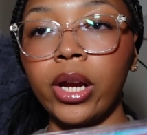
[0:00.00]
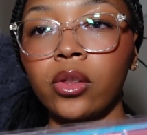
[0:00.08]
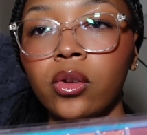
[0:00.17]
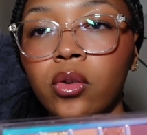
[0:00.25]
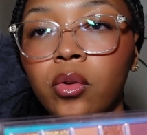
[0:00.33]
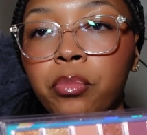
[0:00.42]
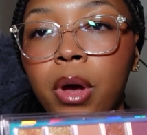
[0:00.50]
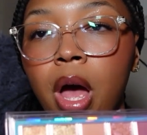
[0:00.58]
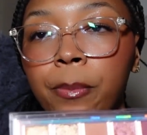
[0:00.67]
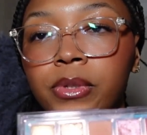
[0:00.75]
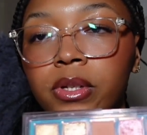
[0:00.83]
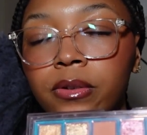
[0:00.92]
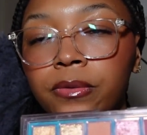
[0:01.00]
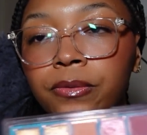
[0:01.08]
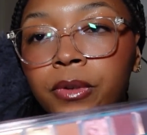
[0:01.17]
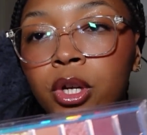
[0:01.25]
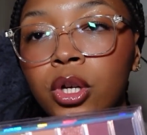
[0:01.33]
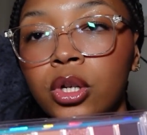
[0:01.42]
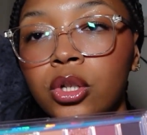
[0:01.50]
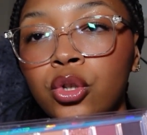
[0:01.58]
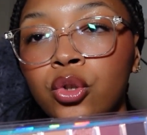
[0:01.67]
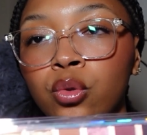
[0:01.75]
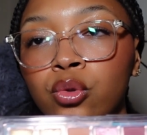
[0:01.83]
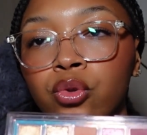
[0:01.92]
your little pops of
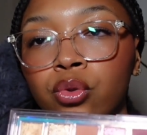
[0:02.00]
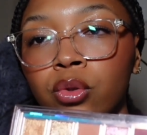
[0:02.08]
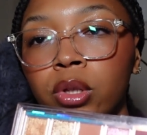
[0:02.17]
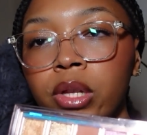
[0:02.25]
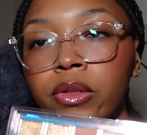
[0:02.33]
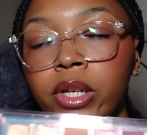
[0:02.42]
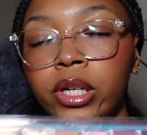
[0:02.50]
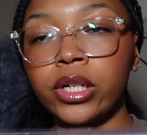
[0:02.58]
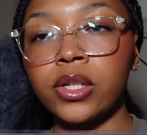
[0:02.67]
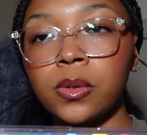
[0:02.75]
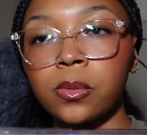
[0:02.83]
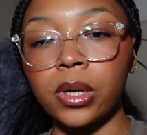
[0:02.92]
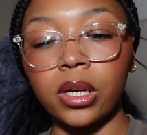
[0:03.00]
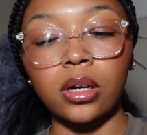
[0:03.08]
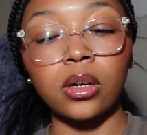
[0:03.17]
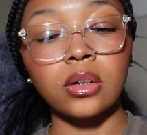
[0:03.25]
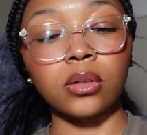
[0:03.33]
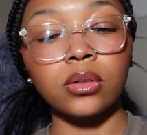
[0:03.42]
neutral in there as well.